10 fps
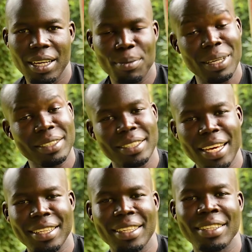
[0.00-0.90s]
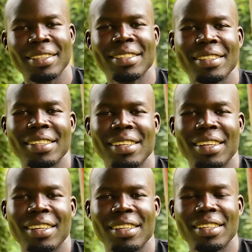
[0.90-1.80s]
I'm excited
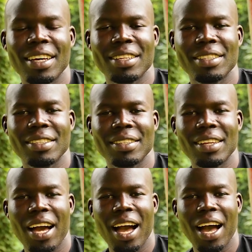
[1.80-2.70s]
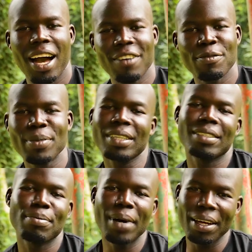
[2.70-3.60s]
that I've met
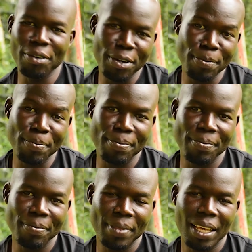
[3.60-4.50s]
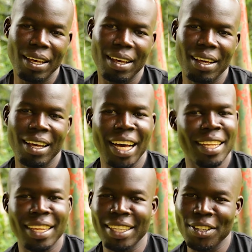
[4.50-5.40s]
my babe
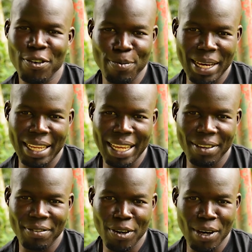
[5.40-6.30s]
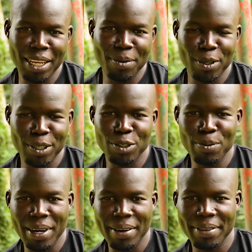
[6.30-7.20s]
and the lady of my life, the one I'm going
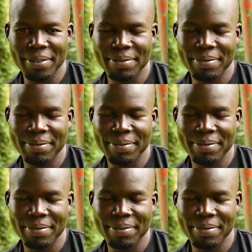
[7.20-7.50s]
to marry.